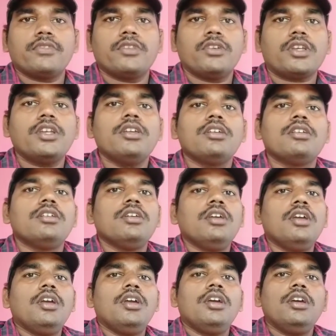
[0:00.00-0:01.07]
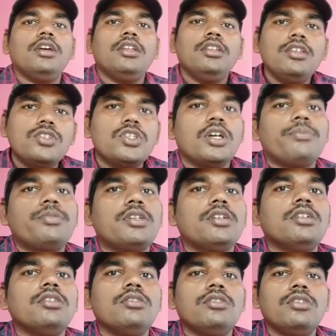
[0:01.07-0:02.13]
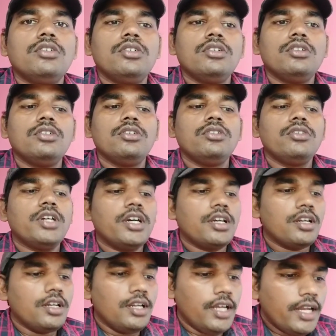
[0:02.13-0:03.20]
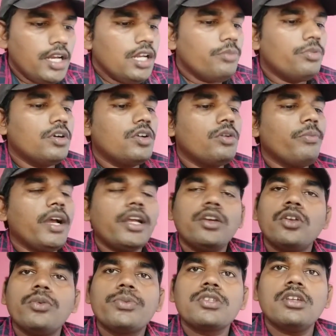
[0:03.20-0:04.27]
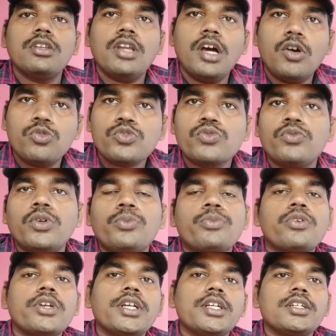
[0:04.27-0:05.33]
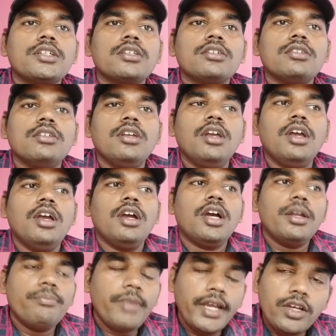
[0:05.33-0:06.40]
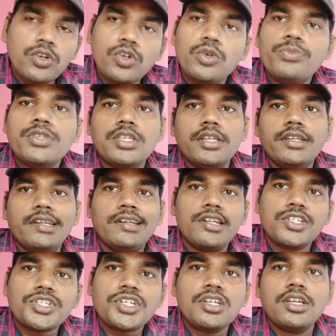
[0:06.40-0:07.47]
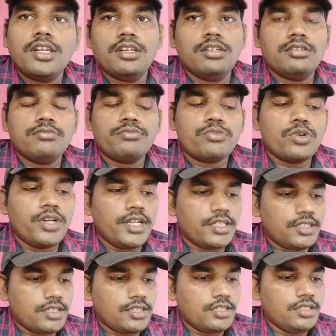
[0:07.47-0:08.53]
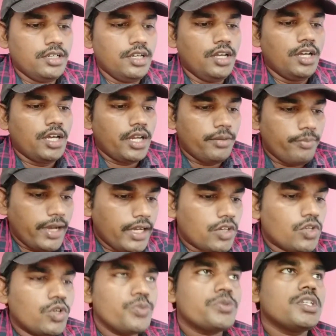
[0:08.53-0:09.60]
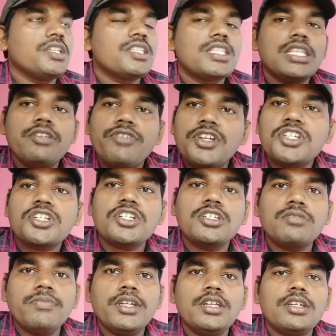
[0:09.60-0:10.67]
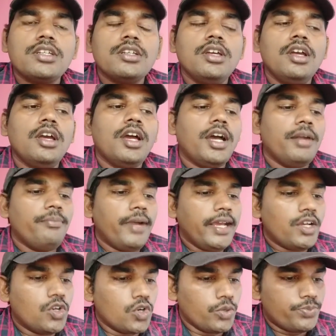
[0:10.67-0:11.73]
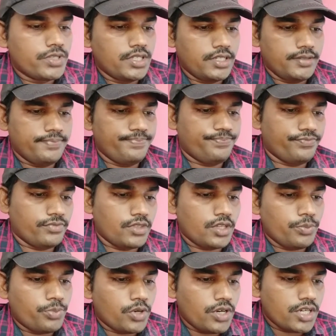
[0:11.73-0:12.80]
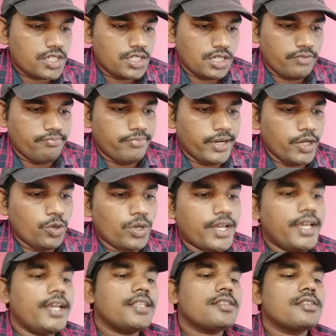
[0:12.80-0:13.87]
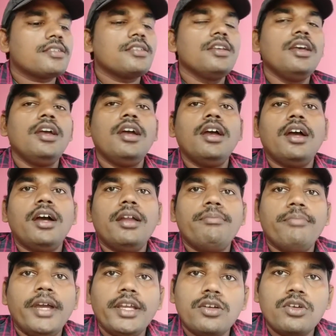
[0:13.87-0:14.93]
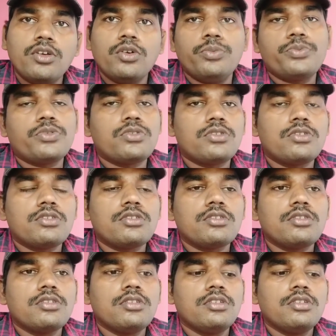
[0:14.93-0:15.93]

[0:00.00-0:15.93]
Okay, in this chapter we are learning about microbes in household product and microbes in industrial product and microbes in sewage treatment and microbes in production of biogas and microbes